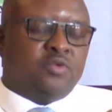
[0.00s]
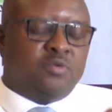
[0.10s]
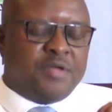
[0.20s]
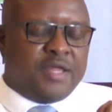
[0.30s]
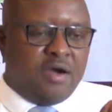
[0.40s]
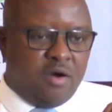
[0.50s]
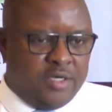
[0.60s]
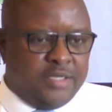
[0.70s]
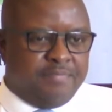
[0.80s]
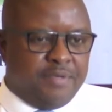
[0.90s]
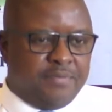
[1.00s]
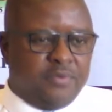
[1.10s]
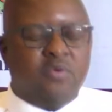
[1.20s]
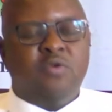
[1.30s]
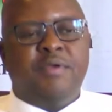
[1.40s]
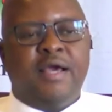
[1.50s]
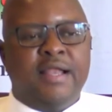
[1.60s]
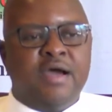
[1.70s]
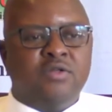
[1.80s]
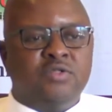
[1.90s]
would be the only people who will be
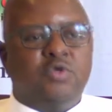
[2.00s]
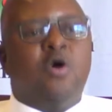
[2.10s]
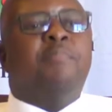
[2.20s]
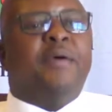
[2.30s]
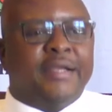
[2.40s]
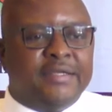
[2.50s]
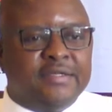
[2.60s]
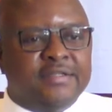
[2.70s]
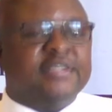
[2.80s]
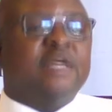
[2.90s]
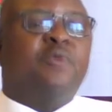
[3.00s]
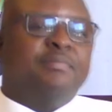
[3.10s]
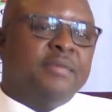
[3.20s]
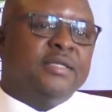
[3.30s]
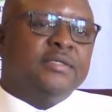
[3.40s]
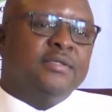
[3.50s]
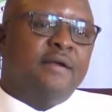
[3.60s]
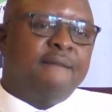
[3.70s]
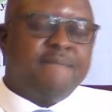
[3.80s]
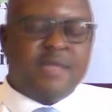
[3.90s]
allowed to operate this equipment.
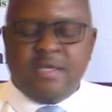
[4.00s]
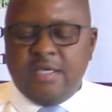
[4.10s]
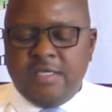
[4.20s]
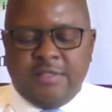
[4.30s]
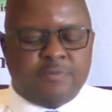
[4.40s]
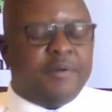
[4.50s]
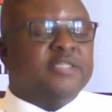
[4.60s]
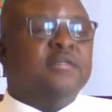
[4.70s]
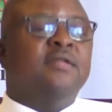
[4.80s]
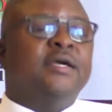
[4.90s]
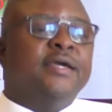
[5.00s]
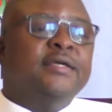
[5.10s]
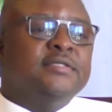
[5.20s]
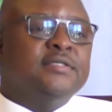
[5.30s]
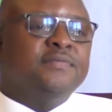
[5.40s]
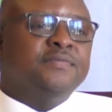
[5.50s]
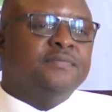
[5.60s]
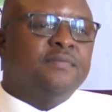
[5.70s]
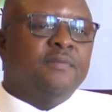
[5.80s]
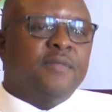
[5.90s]
In this particular case,
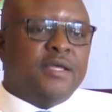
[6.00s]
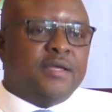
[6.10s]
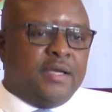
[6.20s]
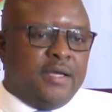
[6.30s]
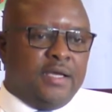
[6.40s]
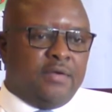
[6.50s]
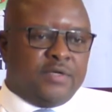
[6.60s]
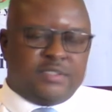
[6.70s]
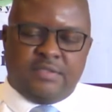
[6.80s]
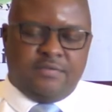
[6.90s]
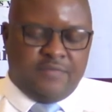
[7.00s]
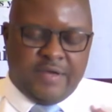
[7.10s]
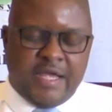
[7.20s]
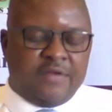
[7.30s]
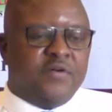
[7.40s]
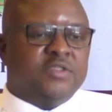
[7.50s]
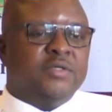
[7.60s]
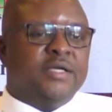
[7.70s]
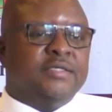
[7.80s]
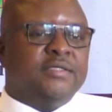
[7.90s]
it was very
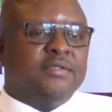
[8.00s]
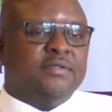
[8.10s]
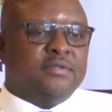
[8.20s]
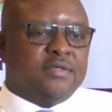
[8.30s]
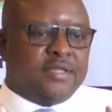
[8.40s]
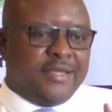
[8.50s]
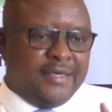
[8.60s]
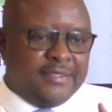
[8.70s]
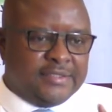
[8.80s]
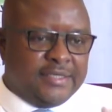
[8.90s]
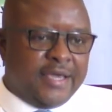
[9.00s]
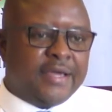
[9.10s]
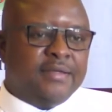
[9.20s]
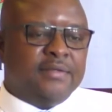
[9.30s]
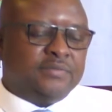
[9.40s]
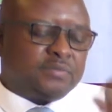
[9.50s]
unfortunate. The ECN